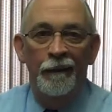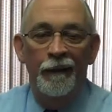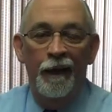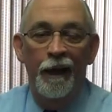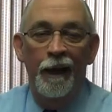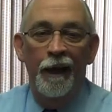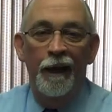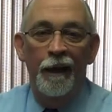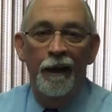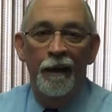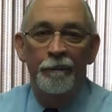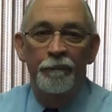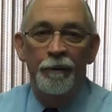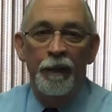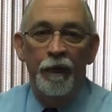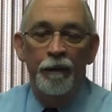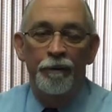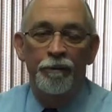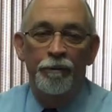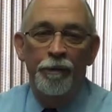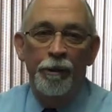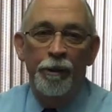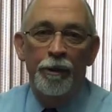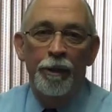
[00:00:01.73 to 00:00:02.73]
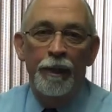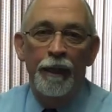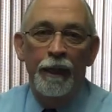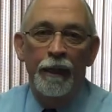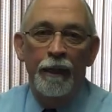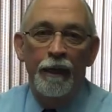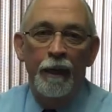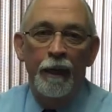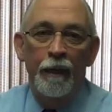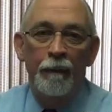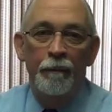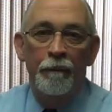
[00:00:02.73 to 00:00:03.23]
Hi, I'm Dr. Rehrig,
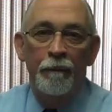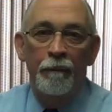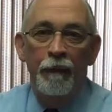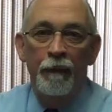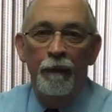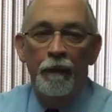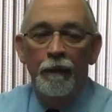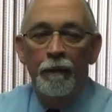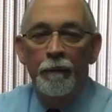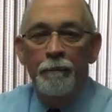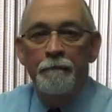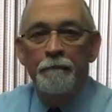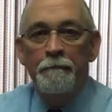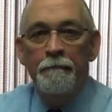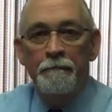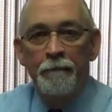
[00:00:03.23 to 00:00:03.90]
and I'm